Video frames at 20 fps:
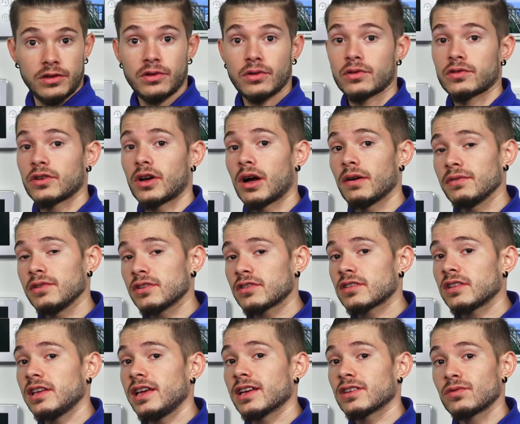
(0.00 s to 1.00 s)
yours
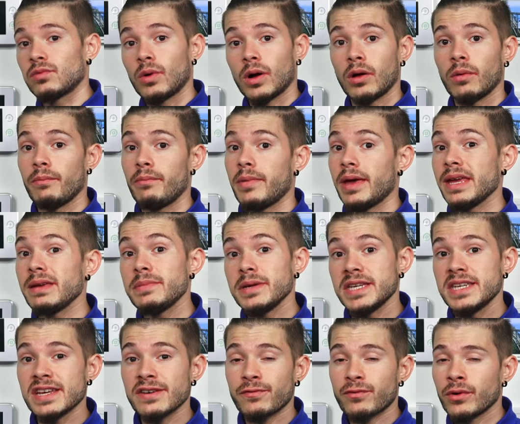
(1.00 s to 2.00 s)
obviously as well may be
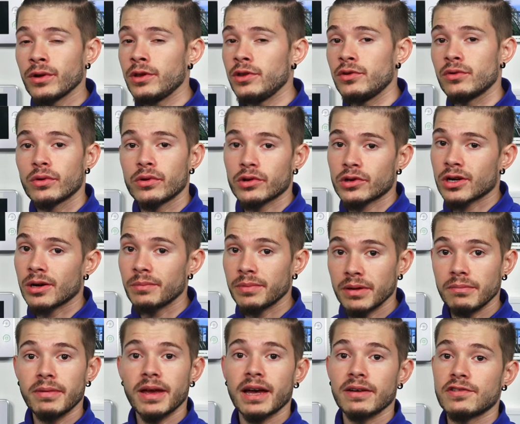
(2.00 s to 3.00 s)
different. Your, your
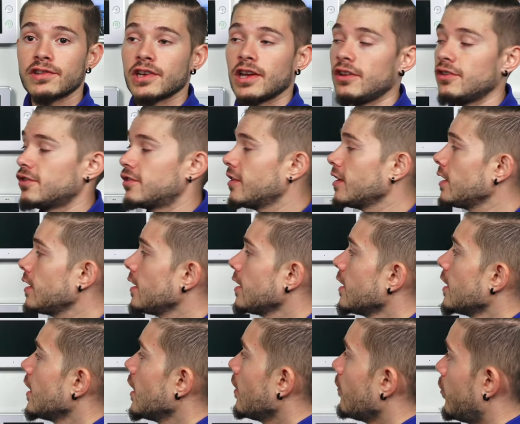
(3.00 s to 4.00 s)
company may have changed it.
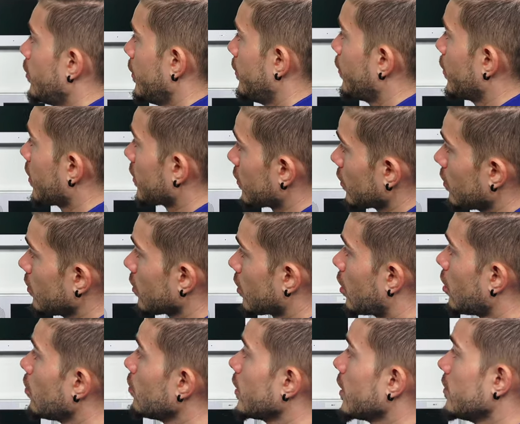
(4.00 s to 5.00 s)
But if you're entering the
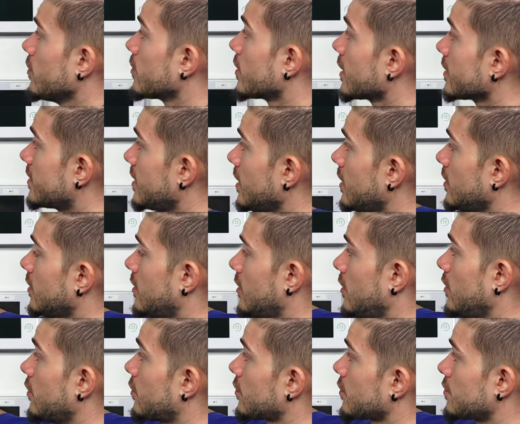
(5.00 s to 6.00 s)
code and you're not taken to
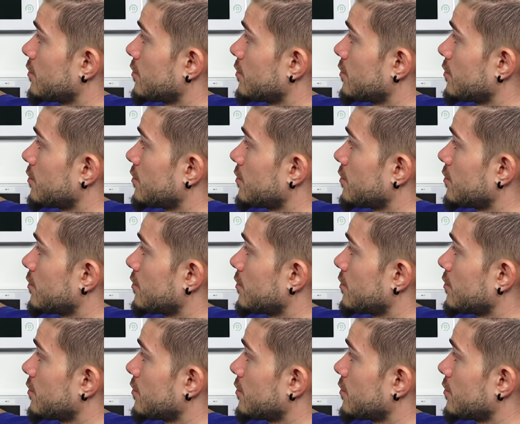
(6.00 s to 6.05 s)
this